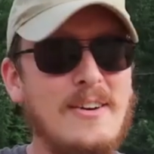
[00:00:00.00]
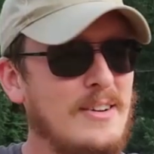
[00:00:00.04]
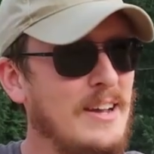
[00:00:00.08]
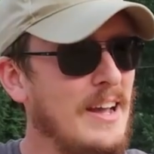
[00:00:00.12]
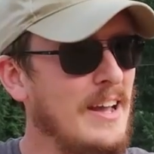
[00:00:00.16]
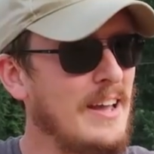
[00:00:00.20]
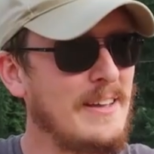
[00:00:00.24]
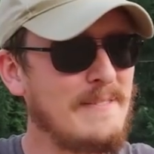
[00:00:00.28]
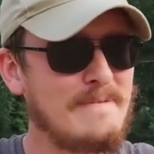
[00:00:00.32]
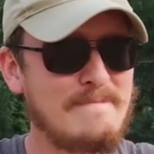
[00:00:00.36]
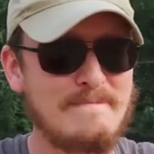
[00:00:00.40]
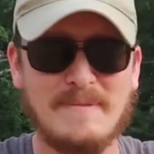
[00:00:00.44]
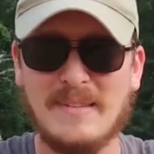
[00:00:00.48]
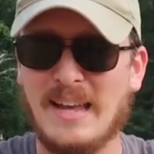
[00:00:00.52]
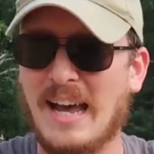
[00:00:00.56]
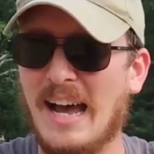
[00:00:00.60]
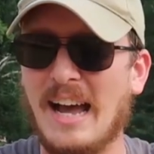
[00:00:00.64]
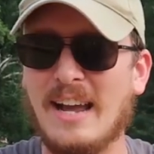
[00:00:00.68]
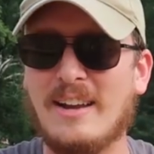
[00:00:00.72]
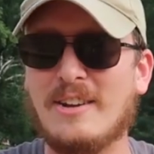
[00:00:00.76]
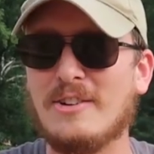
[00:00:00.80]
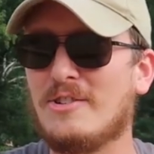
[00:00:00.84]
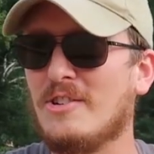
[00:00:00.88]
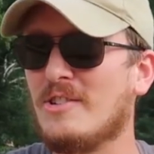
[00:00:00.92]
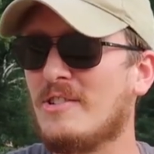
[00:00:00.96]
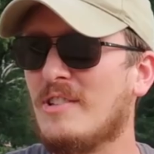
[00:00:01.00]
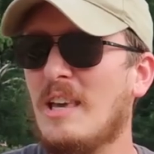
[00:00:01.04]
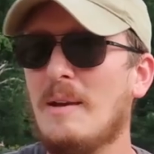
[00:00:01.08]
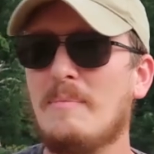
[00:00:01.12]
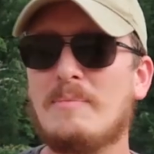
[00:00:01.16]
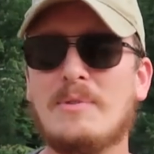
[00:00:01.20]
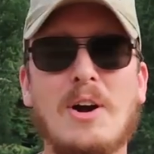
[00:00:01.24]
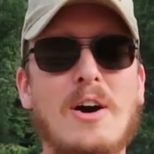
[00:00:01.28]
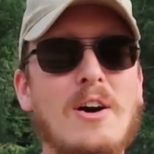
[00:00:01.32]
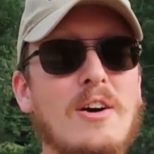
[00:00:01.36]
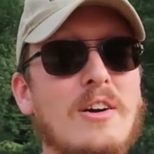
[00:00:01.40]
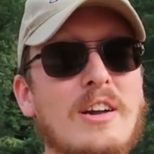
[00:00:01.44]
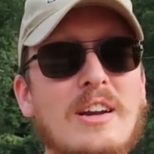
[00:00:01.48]
Okay, I could just keep
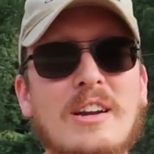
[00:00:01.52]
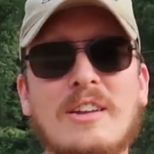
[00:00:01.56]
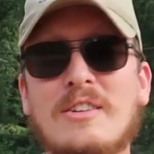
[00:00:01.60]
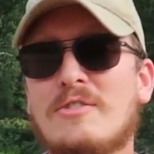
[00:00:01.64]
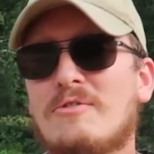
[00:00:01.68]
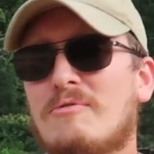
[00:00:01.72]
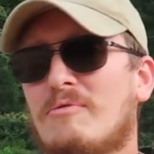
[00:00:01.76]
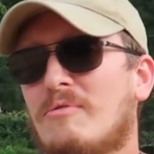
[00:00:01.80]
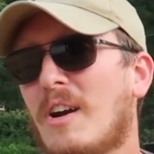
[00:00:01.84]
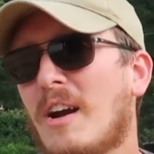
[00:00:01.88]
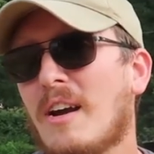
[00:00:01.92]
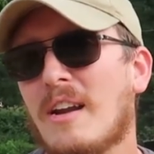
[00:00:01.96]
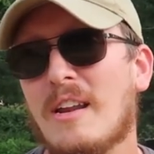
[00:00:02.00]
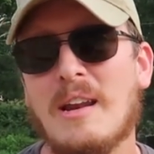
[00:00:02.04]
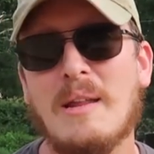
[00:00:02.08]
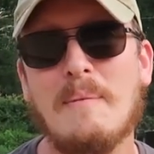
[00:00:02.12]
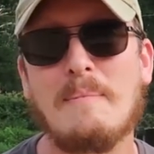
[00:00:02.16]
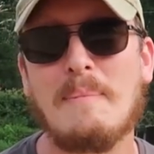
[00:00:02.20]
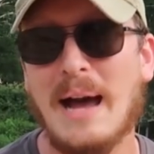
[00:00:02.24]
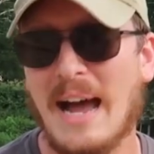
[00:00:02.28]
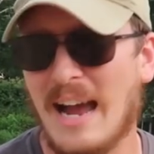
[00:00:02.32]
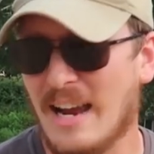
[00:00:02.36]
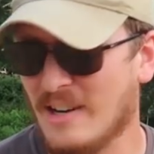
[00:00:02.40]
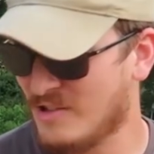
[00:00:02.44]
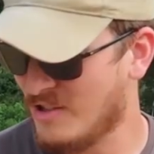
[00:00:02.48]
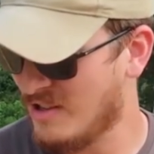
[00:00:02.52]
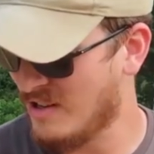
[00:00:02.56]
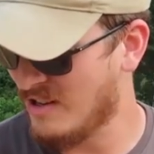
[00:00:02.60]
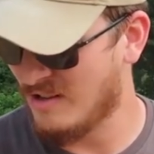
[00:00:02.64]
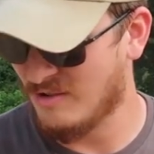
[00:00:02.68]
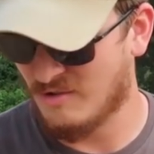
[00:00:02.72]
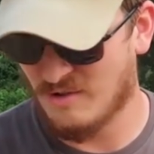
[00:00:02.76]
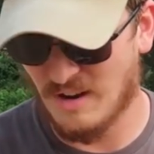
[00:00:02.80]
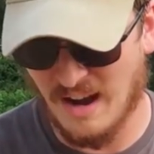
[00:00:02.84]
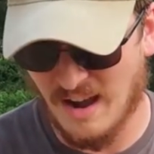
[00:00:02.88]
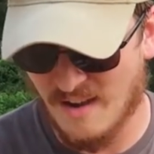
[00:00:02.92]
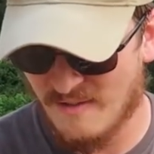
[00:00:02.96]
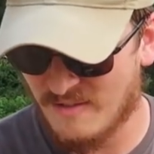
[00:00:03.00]
talking and running and bashing
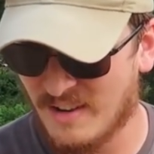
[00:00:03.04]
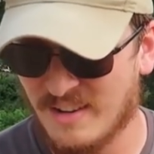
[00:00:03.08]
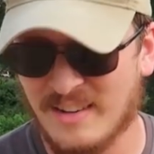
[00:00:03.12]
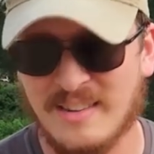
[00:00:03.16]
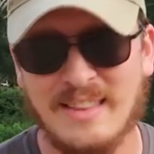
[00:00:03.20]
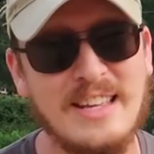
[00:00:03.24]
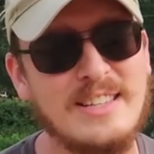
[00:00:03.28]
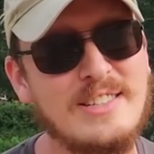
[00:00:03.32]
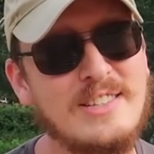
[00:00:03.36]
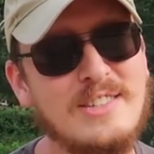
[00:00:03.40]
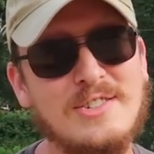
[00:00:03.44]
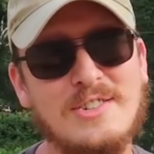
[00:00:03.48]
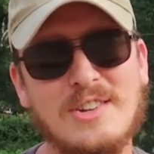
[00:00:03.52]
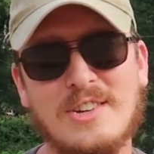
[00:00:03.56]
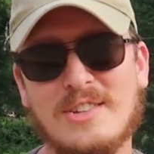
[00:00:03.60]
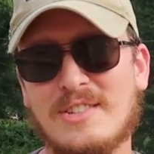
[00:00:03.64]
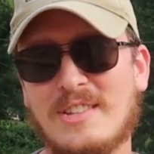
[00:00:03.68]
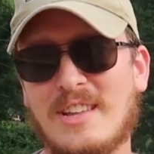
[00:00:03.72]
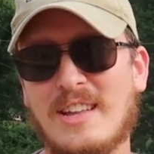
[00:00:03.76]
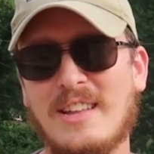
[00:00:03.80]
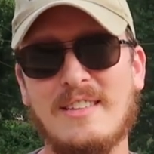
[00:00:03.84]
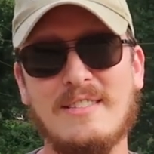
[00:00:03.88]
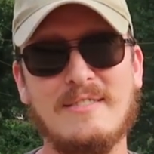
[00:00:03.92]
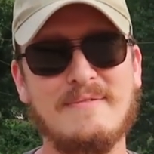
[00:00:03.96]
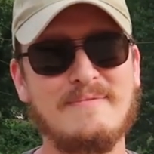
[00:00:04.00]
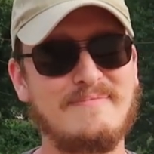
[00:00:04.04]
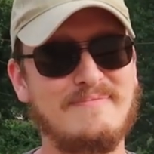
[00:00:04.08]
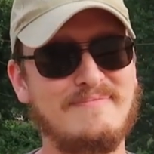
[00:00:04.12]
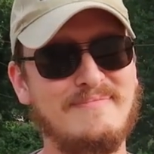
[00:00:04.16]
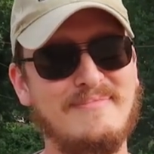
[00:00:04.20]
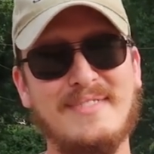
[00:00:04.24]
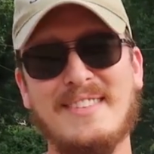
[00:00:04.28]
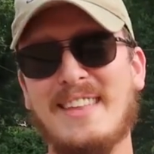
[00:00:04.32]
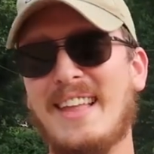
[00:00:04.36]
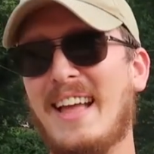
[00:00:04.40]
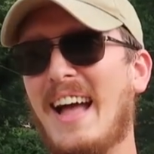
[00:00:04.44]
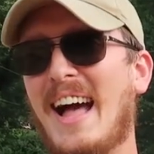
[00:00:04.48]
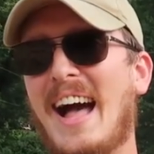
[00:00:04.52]
and driving. This is just,
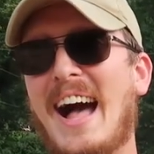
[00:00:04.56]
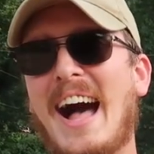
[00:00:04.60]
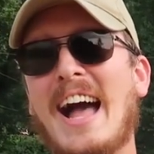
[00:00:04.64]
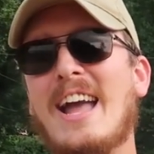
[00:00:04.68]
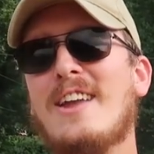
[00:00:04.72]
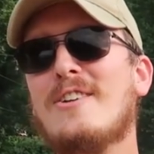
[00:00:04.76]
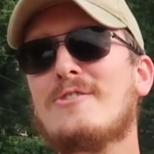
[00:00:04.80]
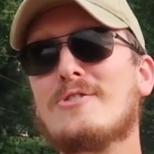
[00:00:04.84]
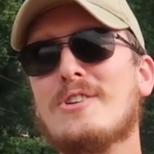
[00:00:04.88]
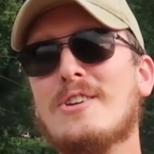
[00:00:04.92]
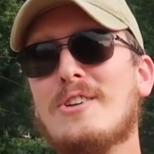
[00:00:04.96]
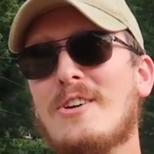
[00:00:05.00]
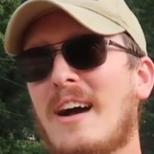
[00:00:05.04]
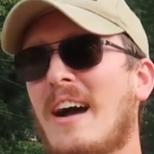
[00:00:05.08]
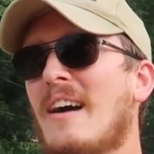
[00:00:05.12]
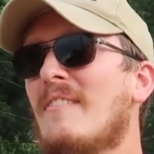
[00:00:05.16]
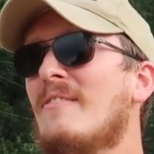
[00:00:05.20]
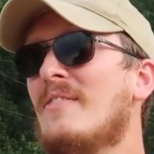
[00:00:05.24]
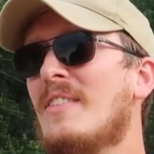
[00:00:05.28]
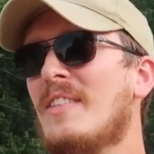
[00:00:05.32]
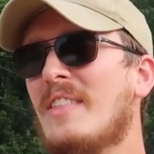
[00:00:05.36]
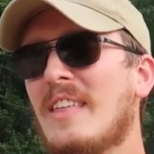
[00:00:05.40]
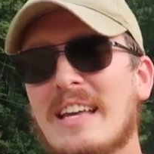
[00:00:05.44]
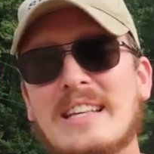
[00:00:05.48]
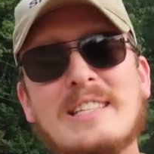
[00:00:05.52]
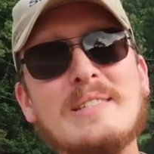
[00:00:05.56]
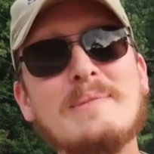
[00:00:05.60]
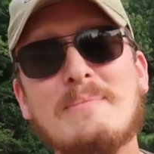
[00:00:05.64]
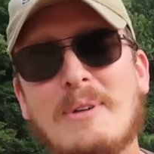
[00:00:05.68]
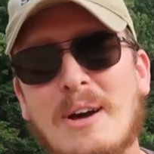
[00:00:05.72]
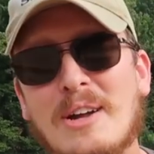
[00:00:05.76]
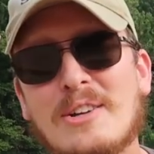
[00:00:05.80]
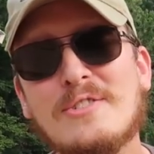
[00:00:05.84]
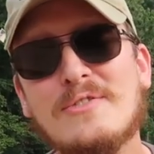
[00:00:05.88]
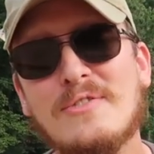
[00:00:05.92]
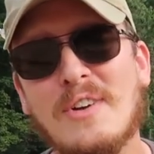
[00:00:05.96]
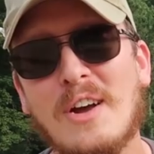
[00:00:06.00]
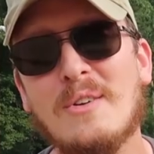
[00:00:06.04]
I usually don't have this
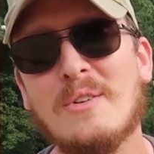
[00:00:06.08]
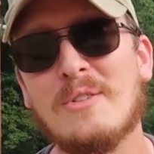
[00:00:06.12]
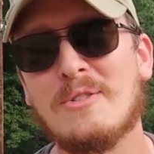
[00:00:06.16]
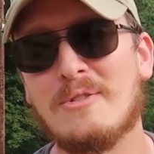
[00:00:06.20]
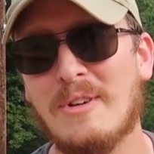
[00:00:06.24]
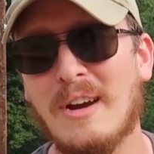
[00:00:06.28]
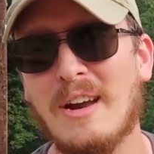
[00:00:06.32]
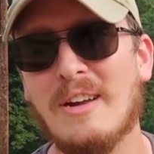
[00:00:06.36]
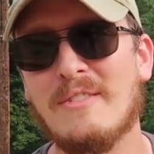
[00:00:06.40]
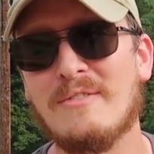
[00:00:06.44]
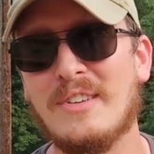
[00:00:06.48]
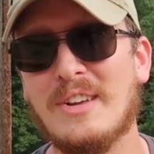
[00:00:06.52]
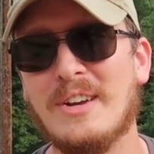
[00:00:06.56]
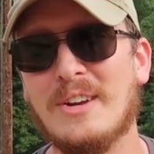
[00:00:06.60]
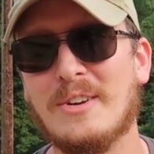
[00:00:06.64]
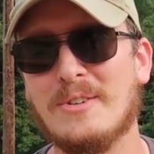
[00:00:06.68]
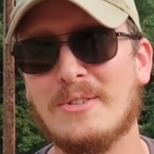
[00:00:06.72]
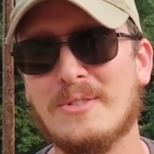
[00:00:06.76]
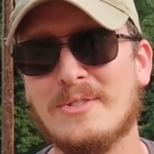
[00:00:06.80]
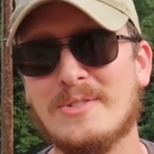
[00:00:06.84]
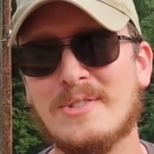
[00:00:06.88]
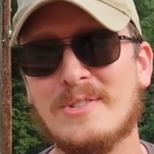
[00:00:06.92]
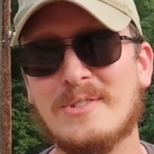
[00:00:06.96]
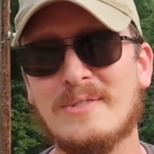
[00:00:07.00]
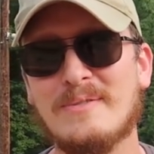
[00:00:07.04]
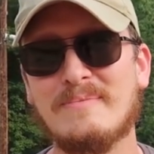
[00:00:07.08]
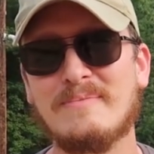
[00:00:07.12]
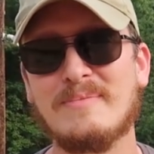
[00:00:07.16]
much fun with ground vehicles.